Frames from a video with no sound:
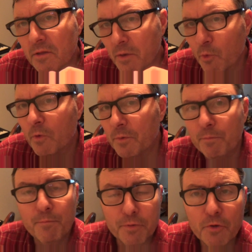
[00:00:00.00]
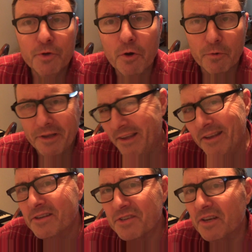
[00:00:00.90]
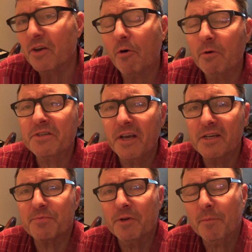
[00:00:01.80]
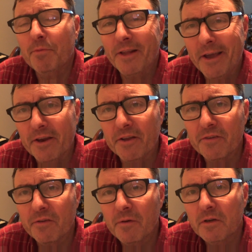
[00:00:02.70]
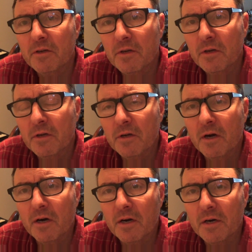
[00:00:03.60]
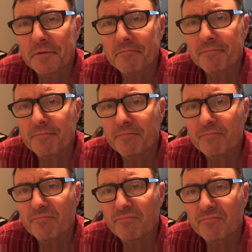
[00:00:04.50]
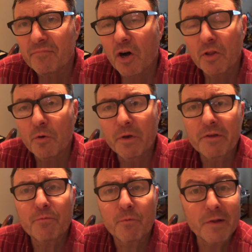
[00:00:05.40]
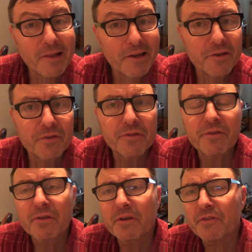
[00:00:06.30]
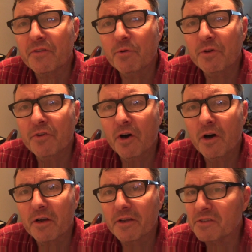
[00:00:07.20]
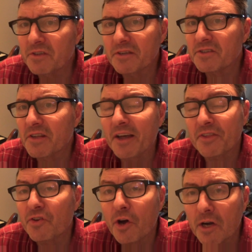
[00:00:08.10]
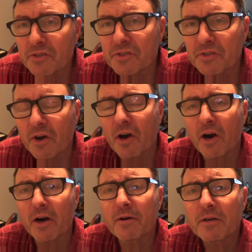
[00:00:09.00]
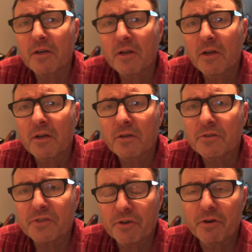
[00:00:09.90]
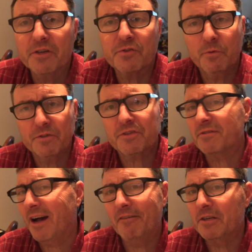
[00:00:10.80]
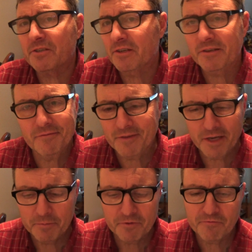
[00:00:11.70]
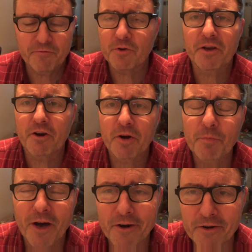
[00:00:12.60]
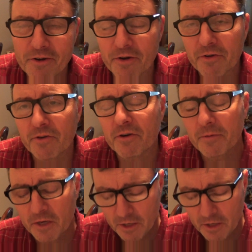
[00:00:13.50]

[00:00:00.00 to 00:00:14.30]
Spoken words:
number one, Pluto is and always has been a planet. Although we relate it to a dog, it's not the dog star. Sirius was obviously named for the Harry Potter character.